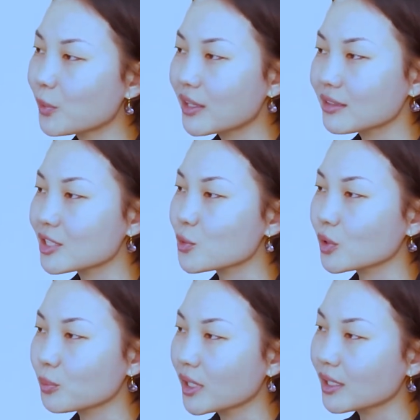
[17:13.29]
whether it
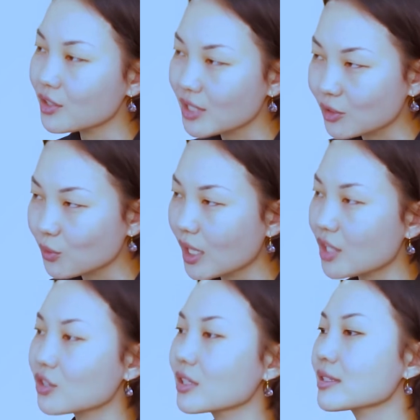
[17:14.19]
would be in
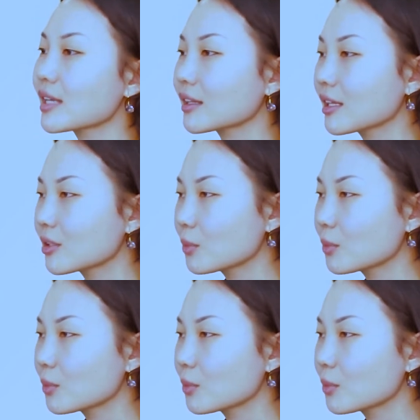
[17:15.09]
educational sector,